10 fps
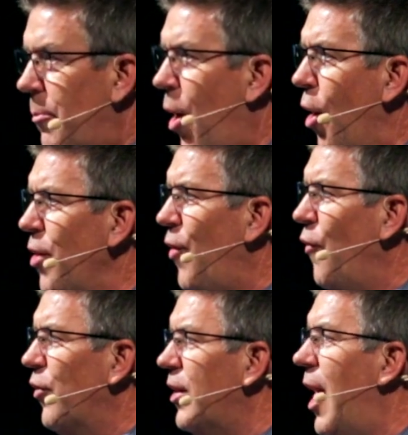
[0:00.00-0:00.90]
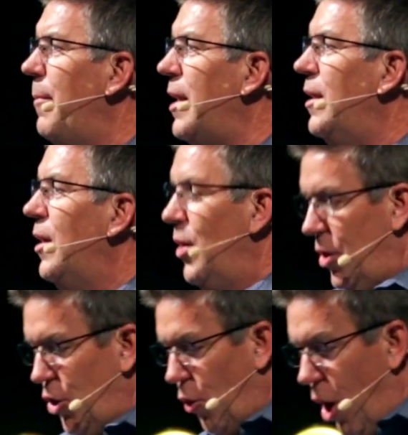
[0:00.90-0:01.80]
Part of overcoming
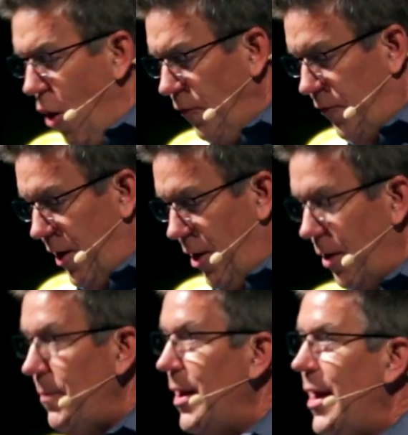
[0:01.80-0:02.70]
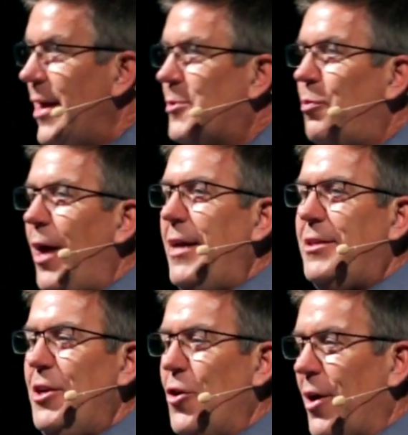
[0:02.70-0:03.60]
your own fear is
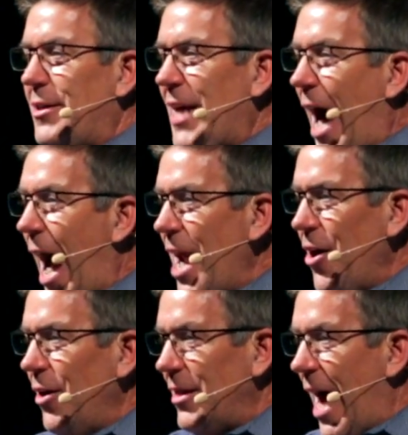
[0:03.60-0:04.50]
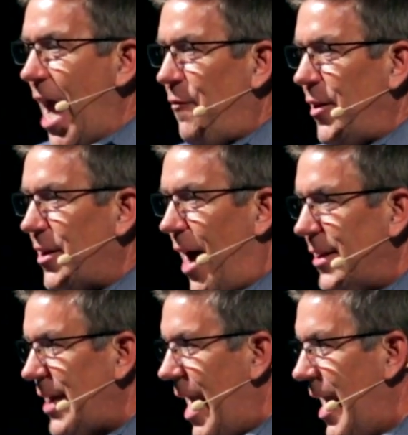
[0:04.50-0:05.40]
placing your entire life in
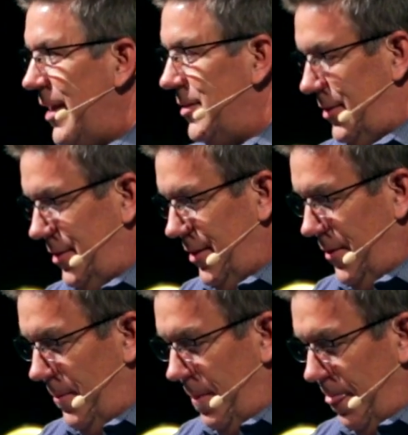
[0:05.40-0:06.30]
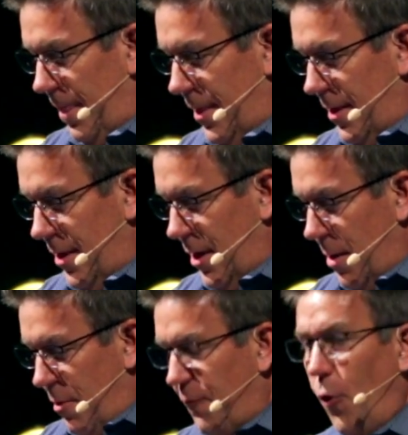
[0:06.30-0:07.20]
God's hands.
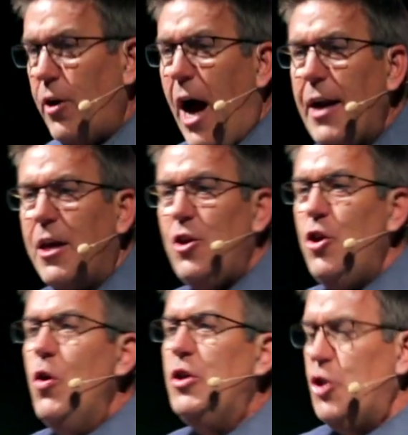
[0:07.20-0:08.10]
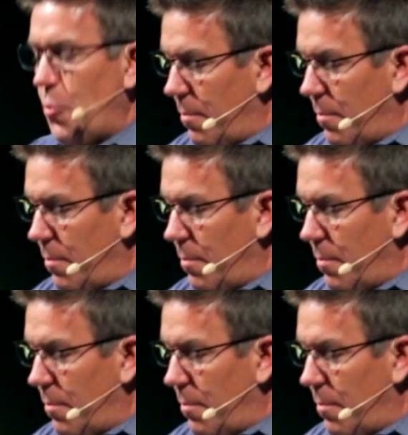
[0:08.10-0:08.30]
Before God can use you